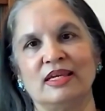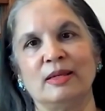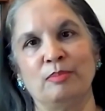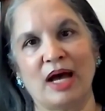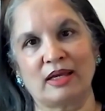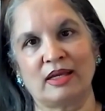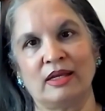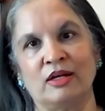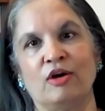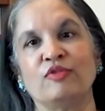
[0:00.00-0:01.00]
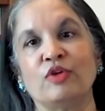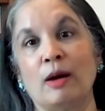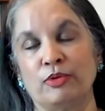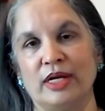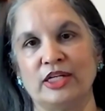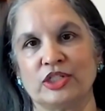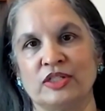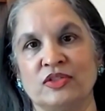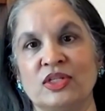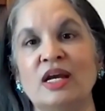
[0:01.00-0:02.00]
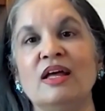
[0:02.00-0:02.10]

the back end of operations.